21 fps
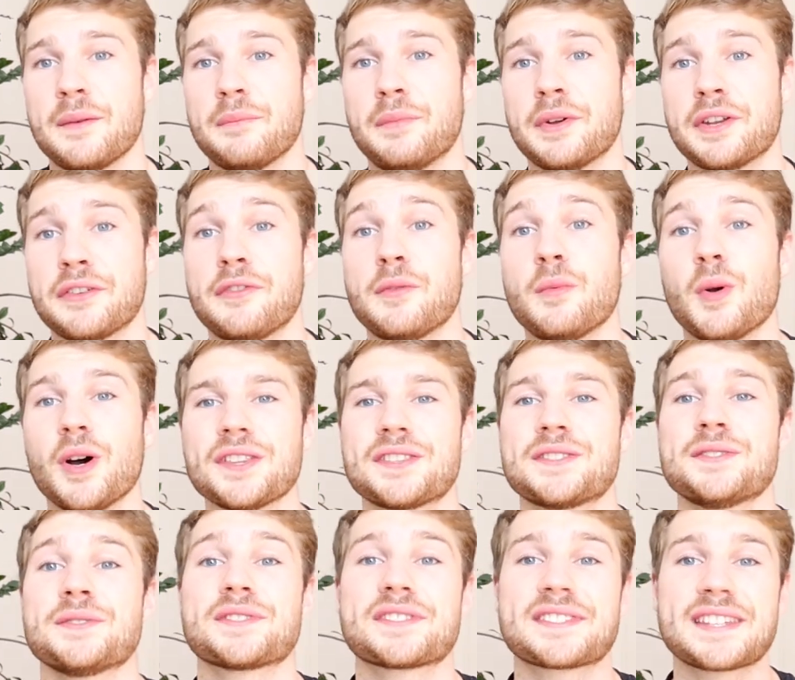But if you
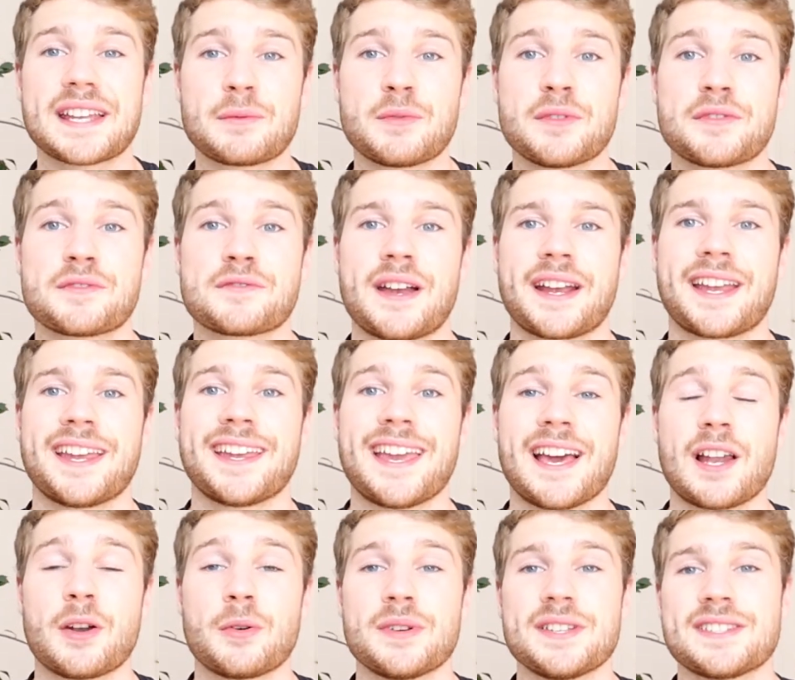want to stick with tracking
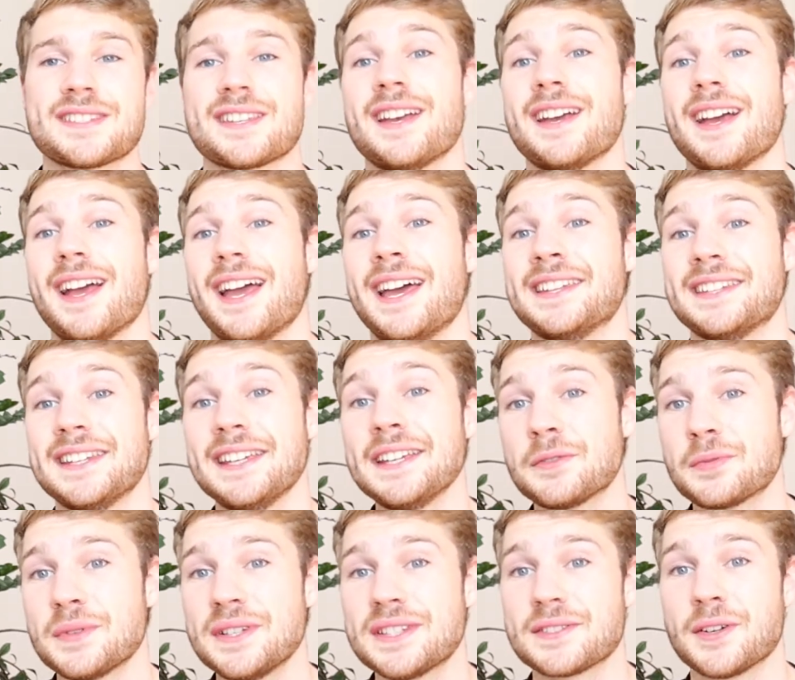calories and
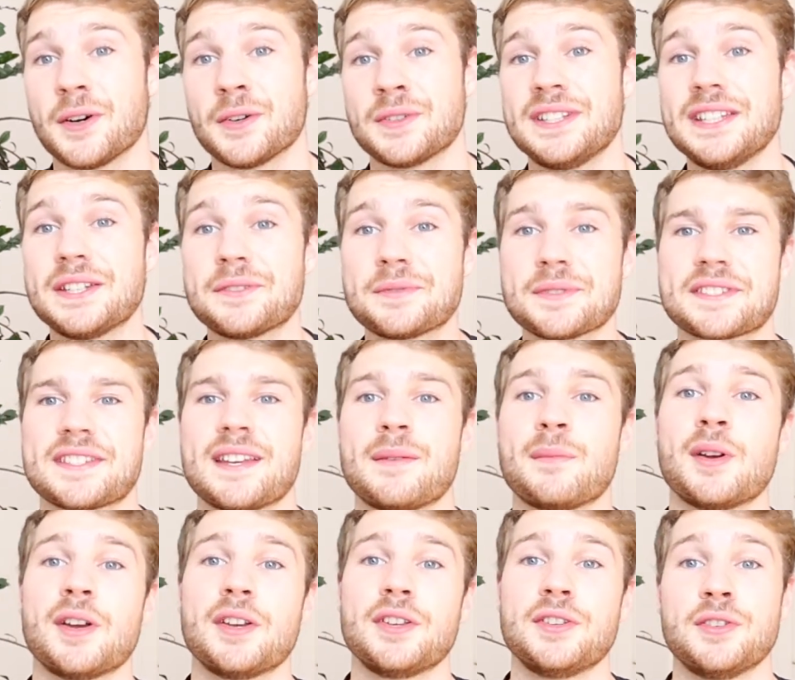increase or decrease
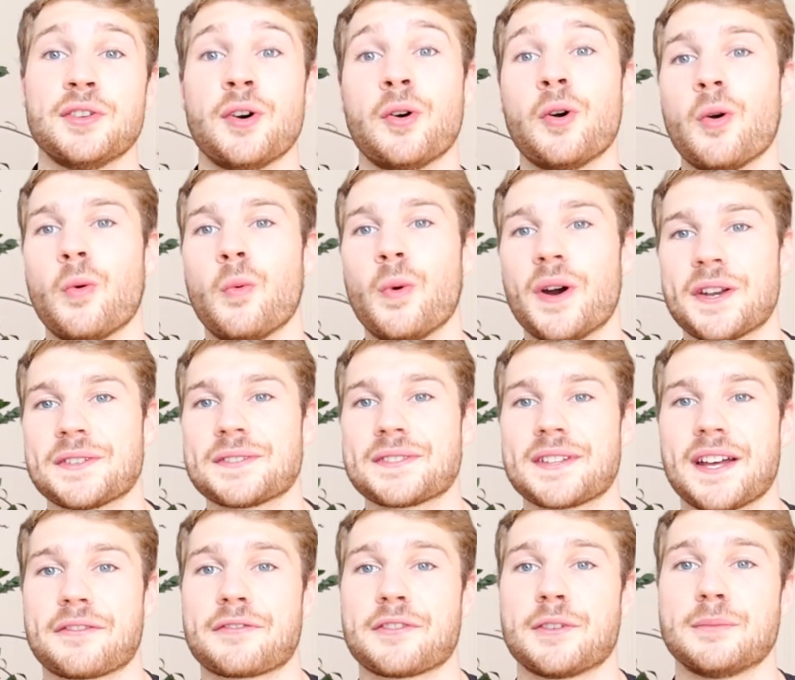them, you know where to
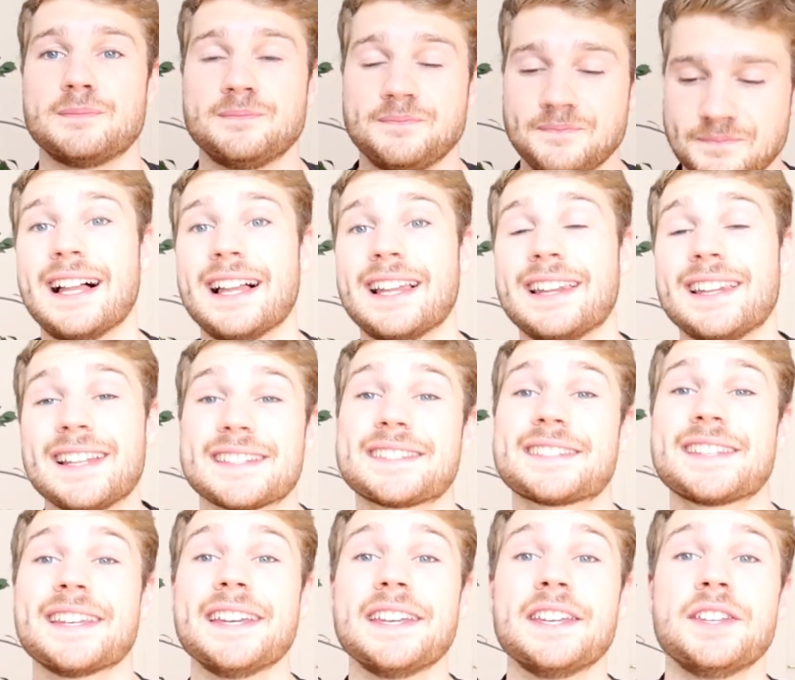start from.
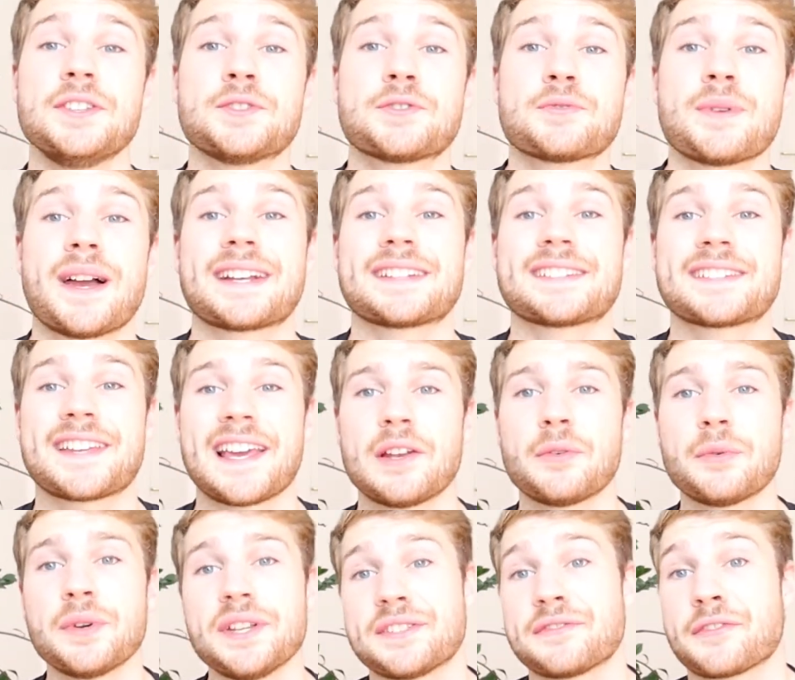Let's say you tracked
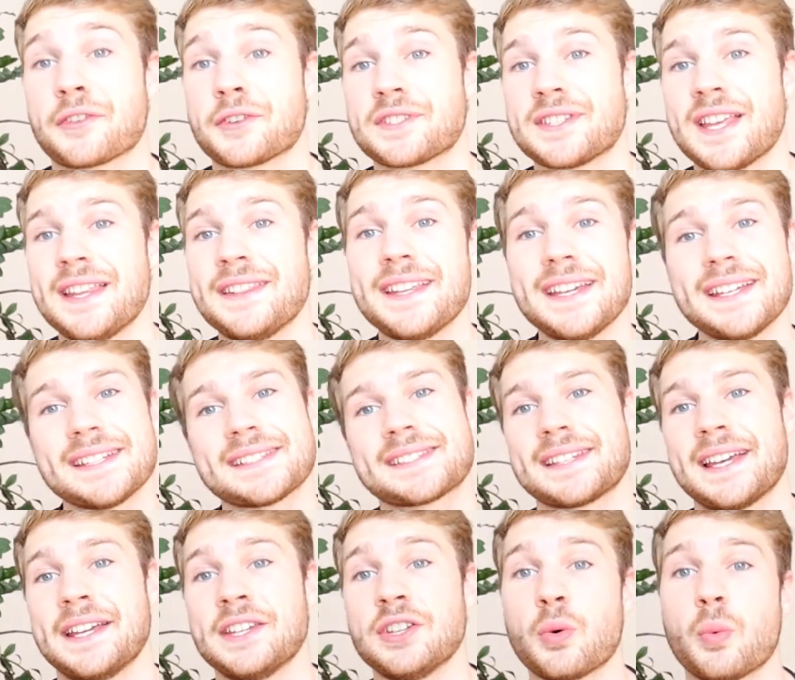calories for 10
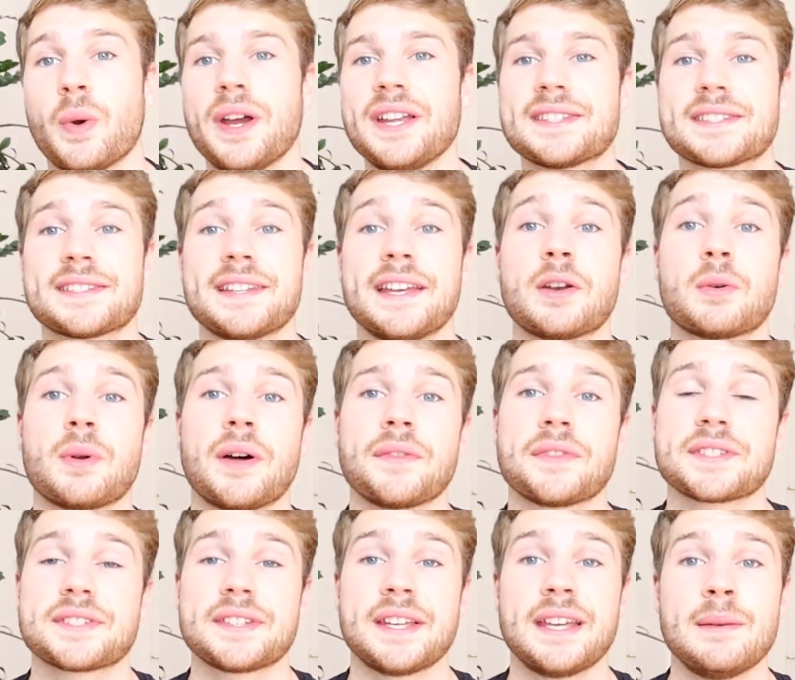days and your weight stayed
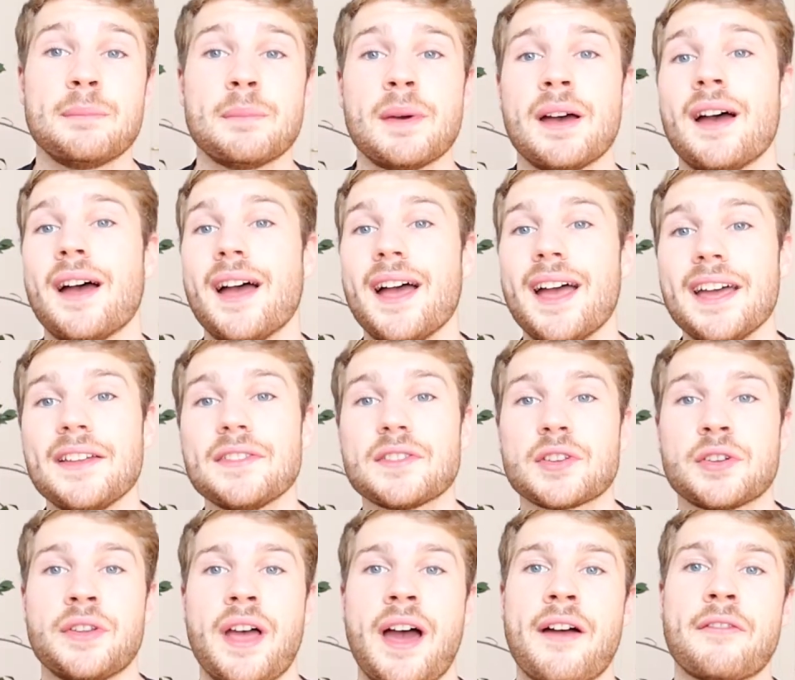around the same,
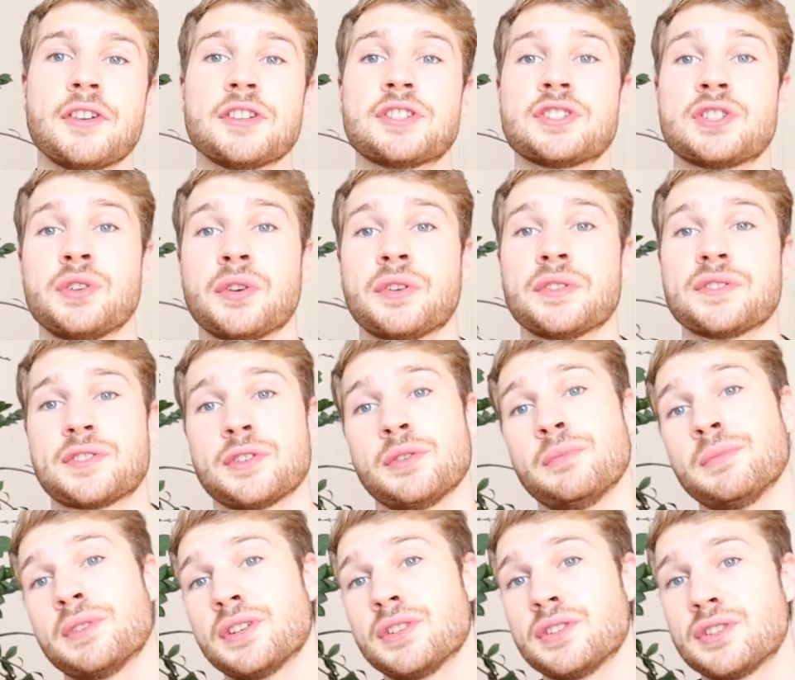and on average you
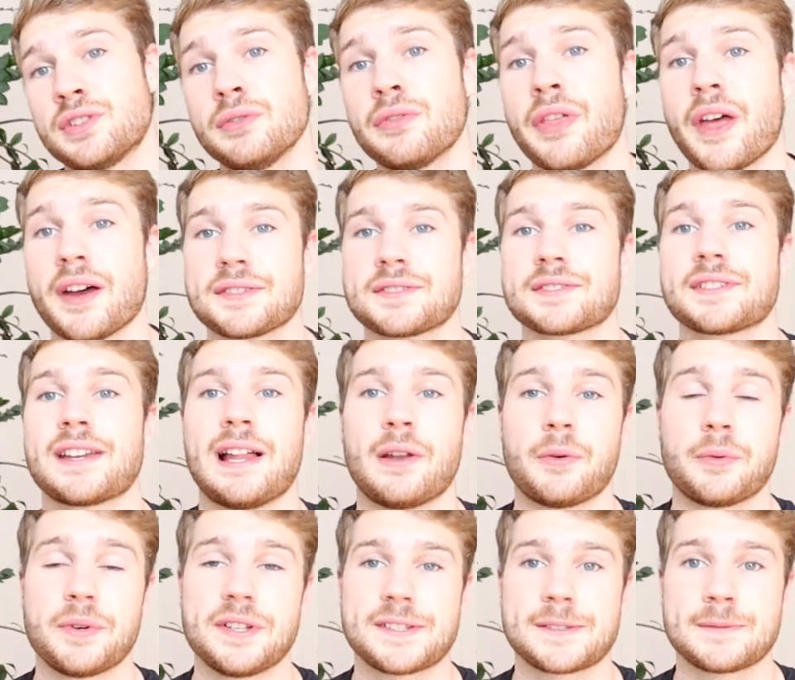consumed 2000
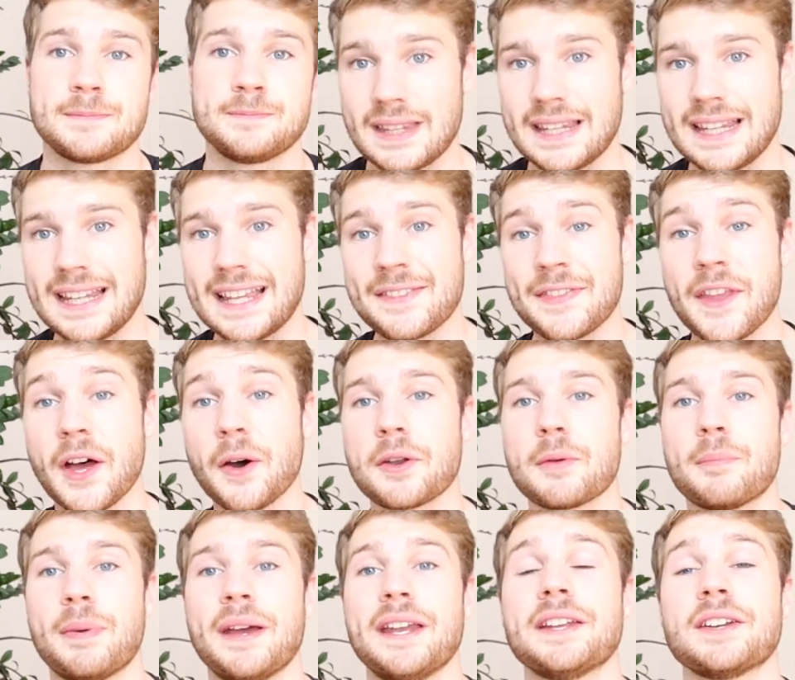calories. Now,
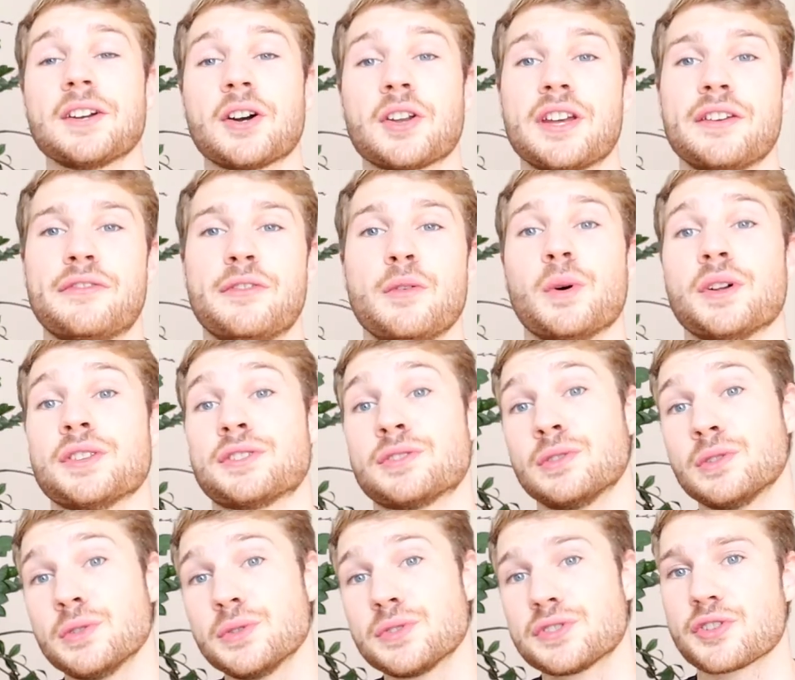depending on if you want
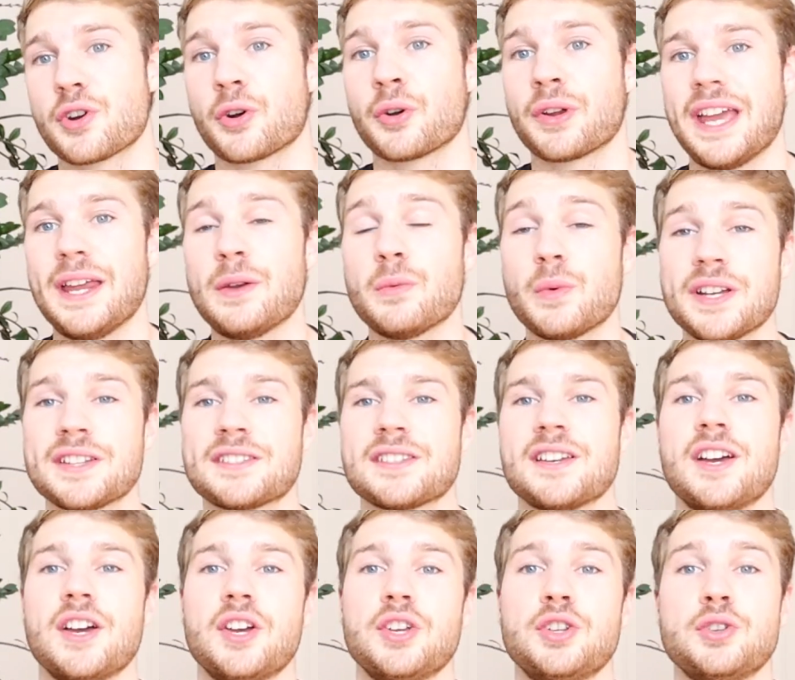to lose or gain weight,
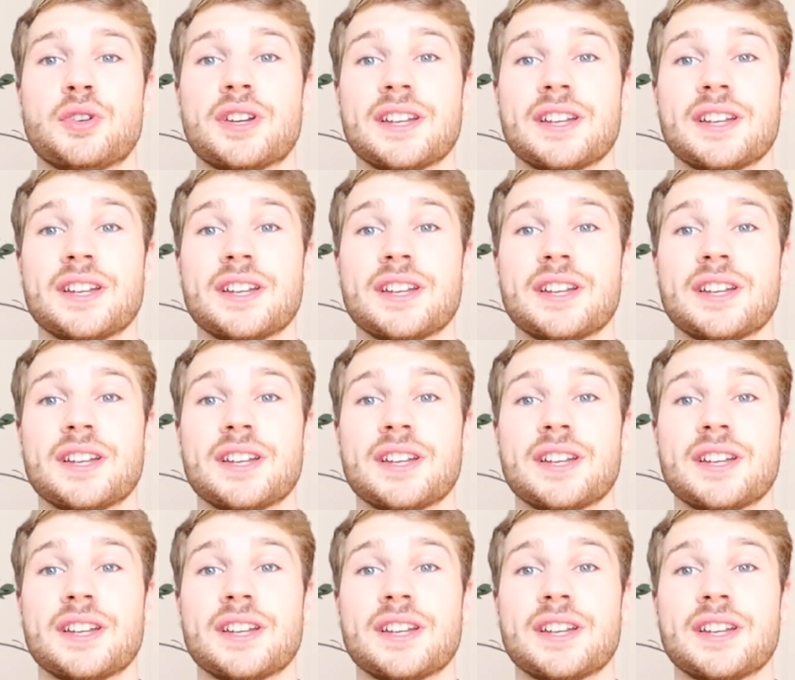you